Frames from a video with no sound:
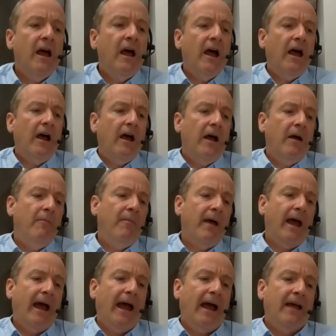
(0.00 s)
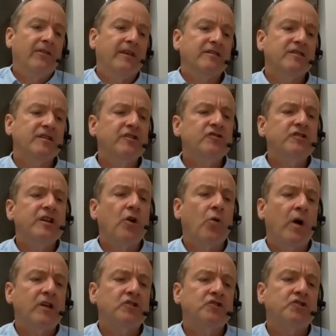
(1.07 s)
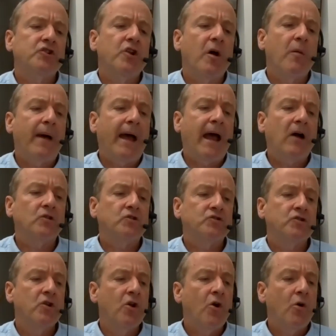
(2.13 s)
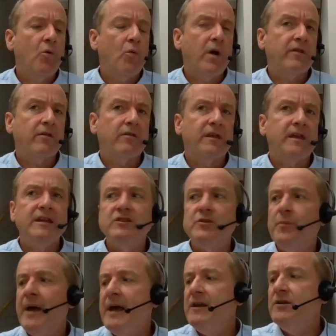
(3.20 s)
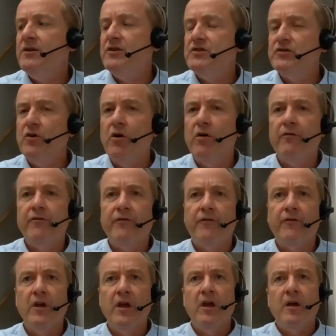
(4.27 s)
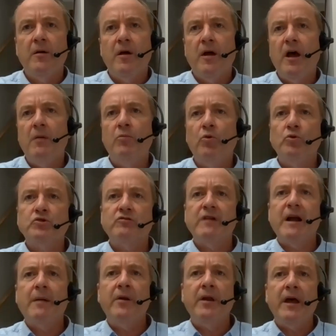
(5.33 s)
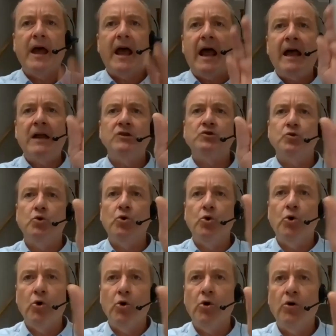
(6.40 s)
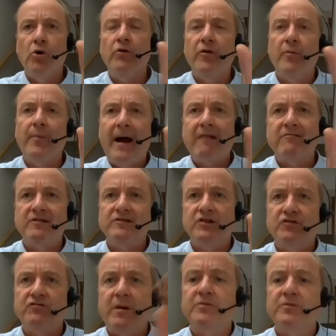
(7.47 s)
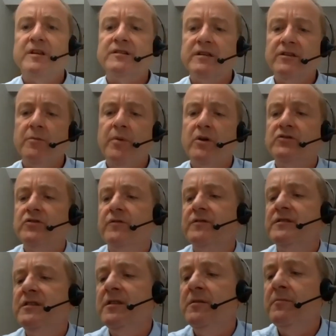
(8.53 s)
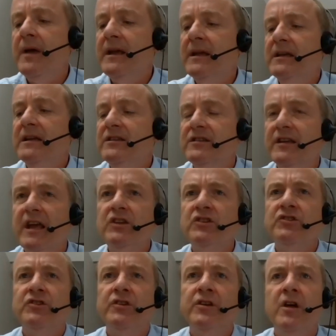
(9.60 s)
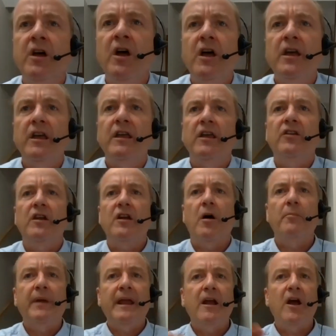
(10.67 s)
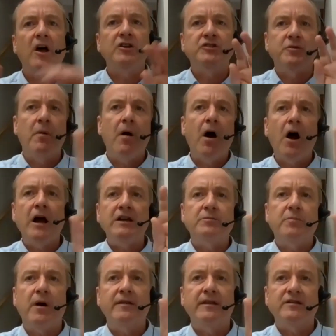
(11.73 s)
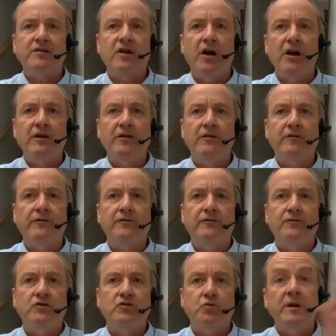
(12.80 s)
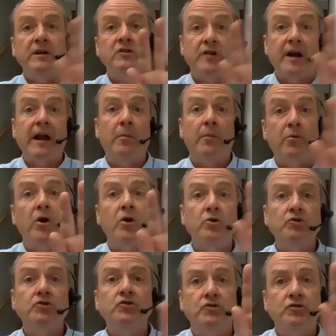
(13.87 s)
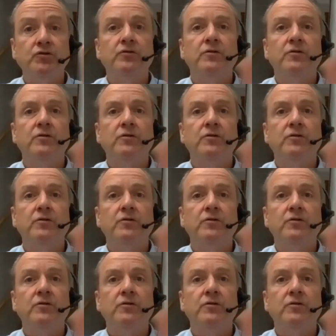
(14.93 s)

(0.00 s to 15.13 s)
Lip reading: And there's an interesting question about whether the independence of Lord Grabner and or the barristers representing the post office in the main litigation are being undermined by this kind of twin track approach.